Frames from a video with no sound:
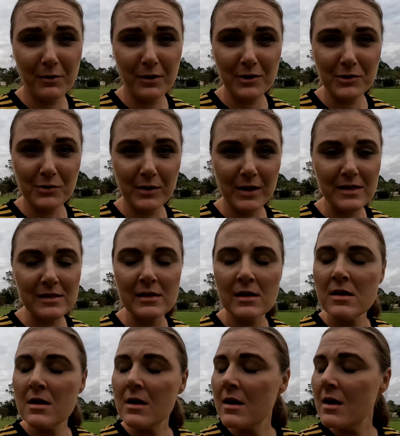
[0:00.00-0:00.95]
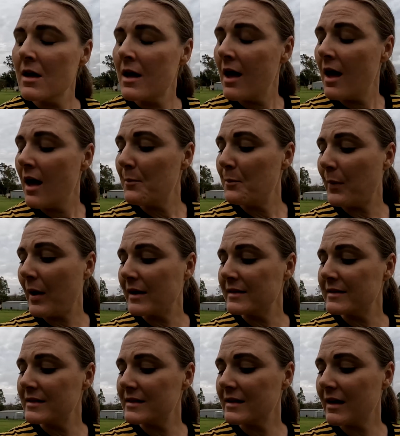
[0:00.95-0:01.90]
growing trees,
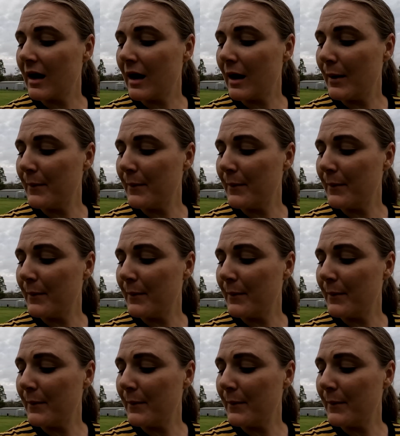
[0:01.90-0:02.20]
but